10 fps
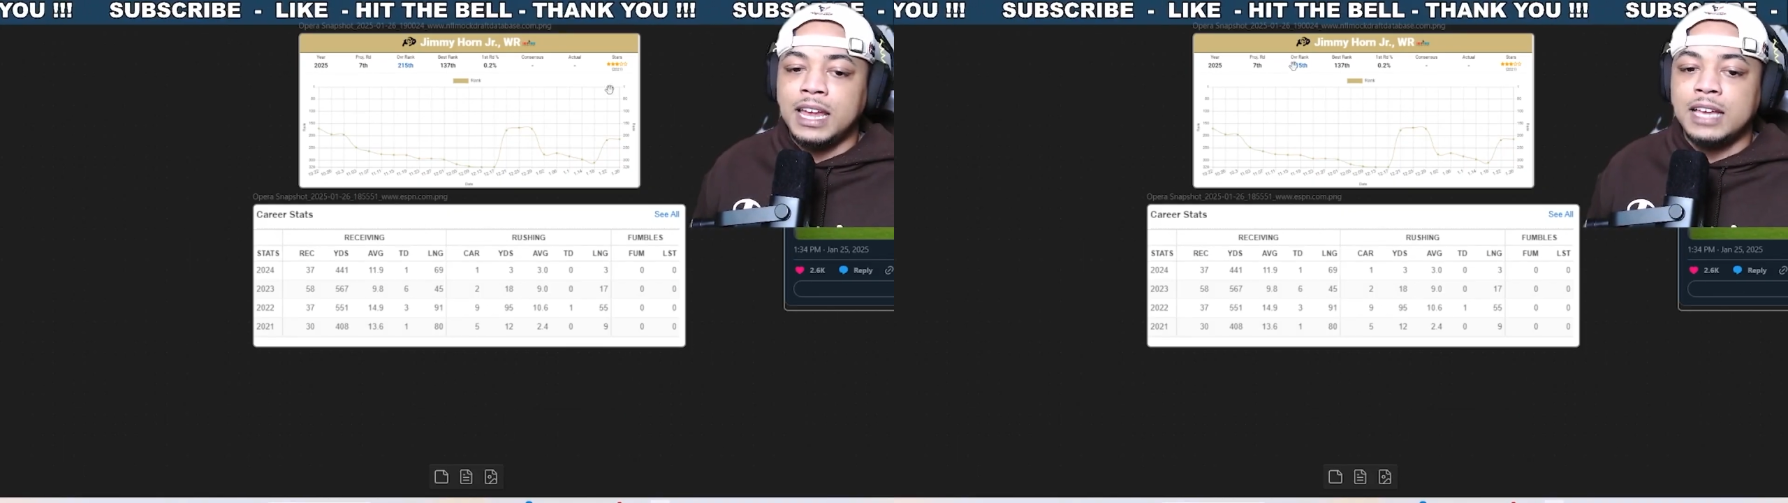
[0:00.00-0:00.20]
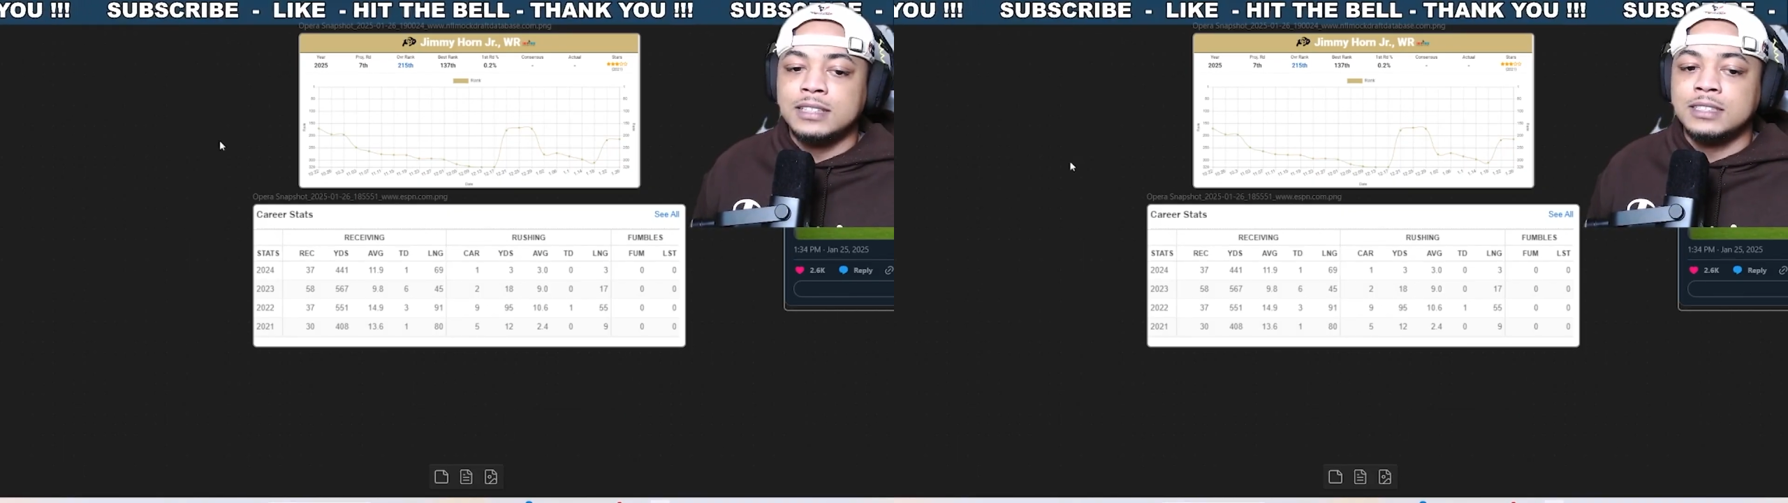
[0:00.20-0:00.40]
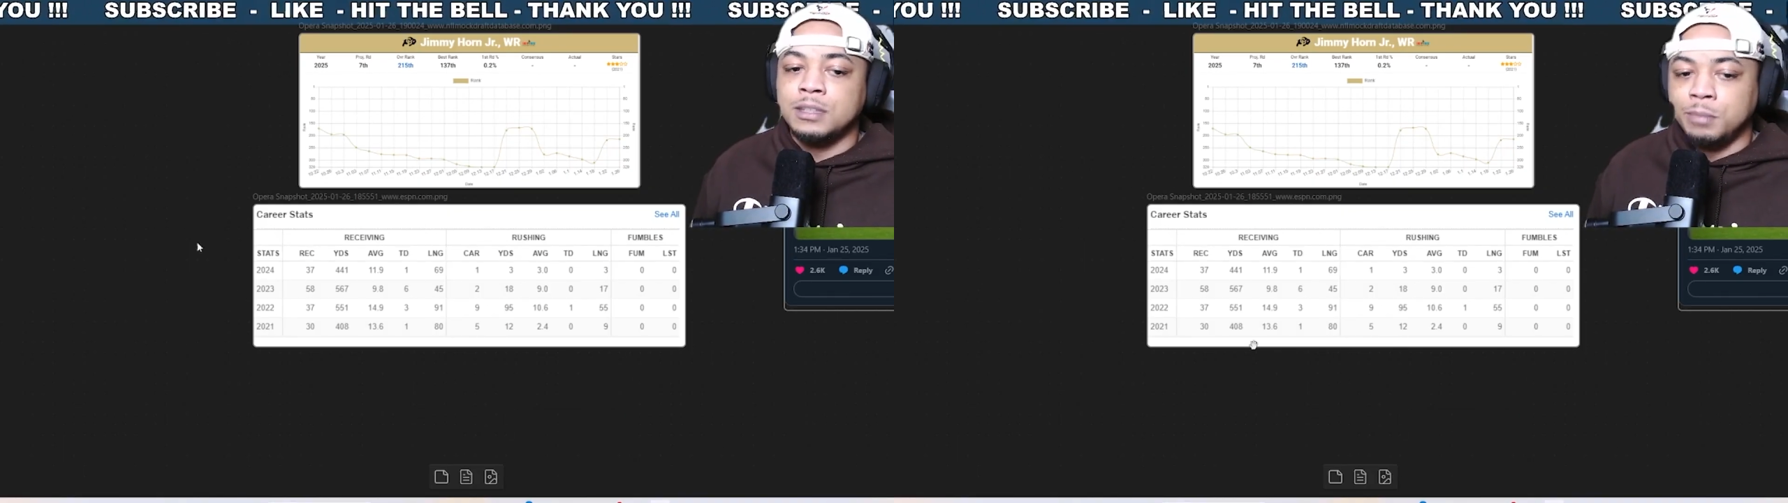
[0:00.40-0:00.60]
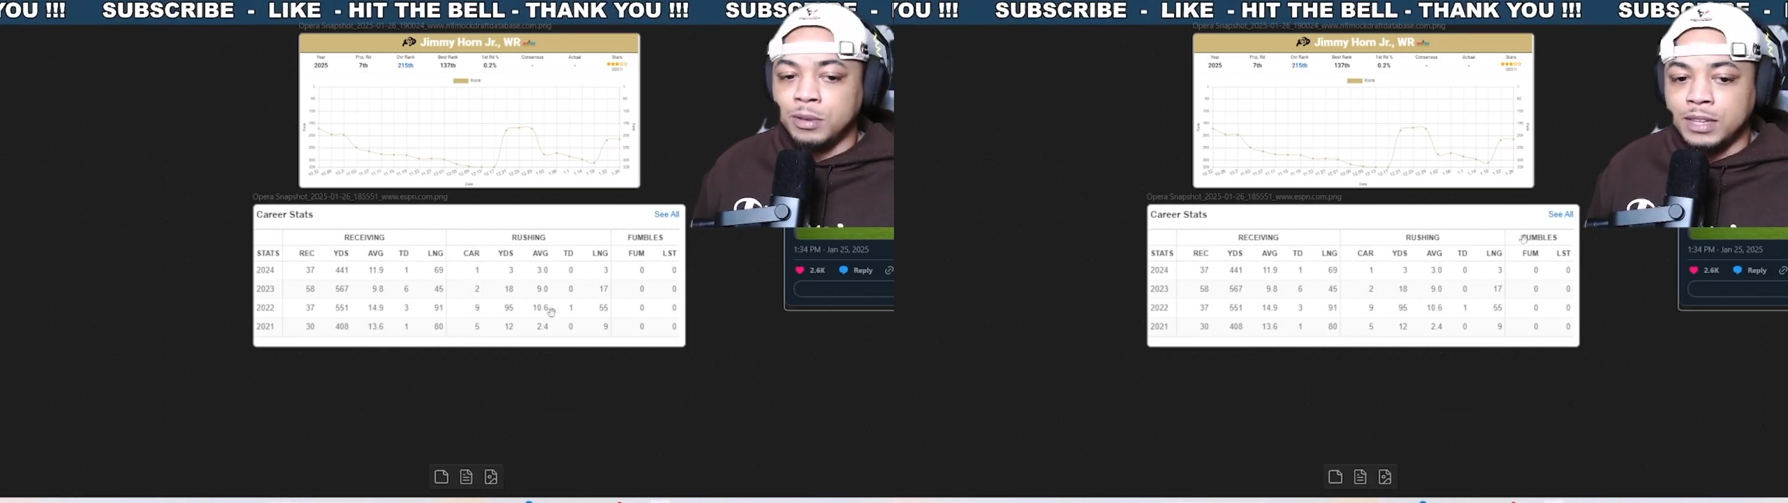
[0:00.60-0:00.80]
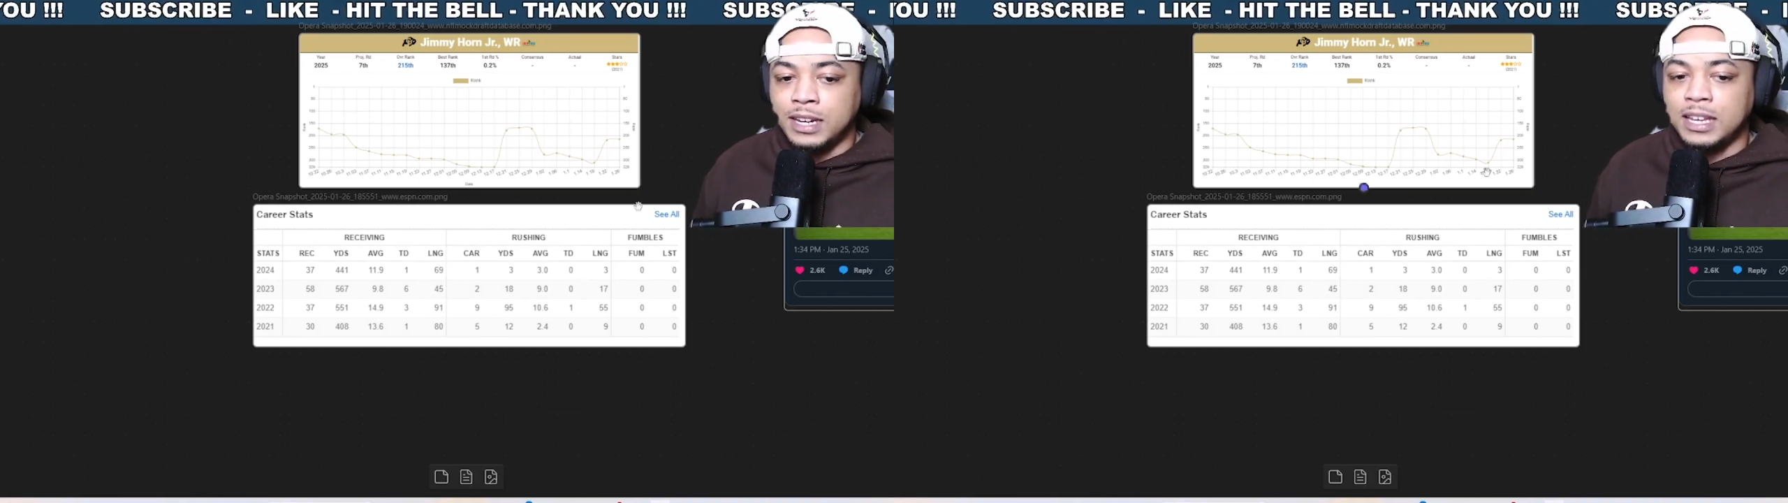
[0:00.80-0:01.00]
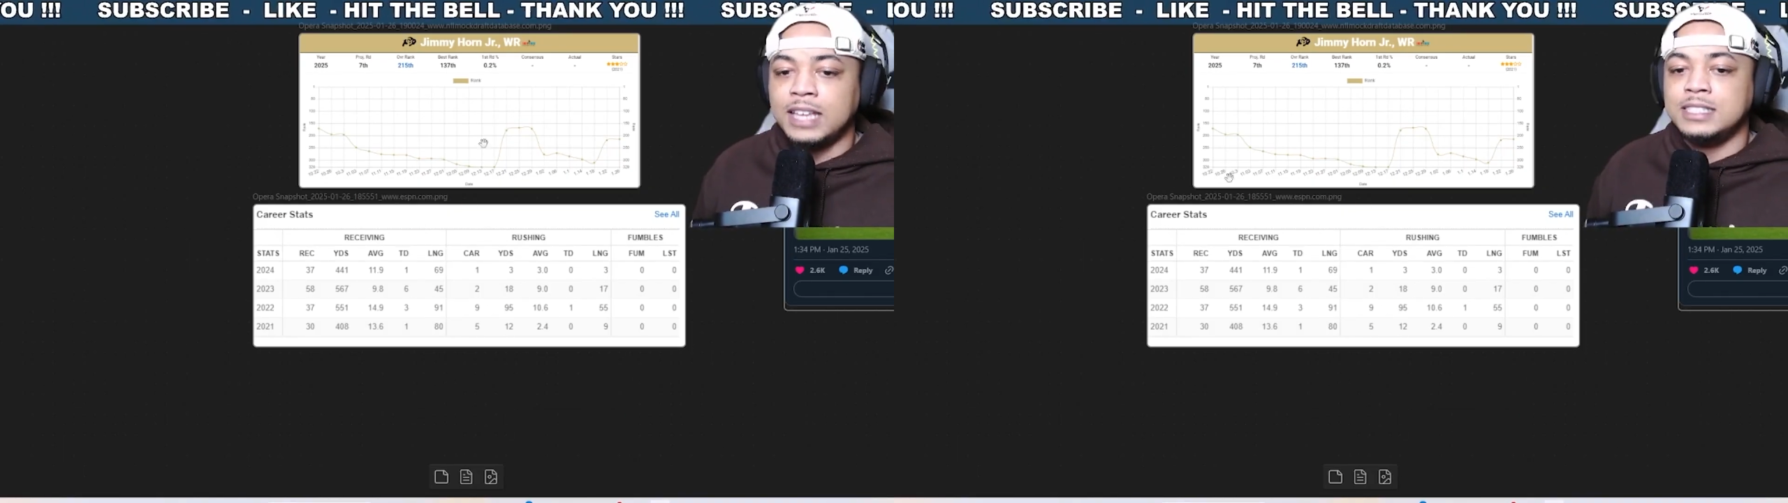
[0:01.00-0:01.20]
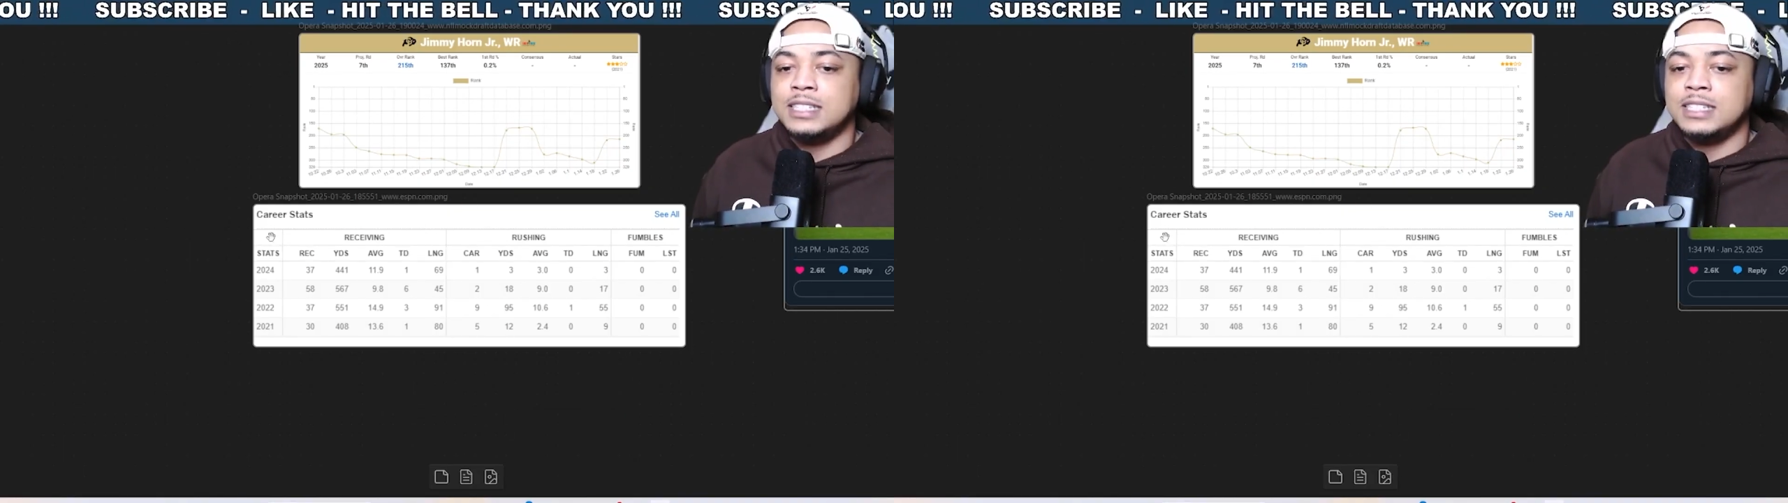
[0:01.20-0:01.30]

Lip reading: has. This is the build that he has.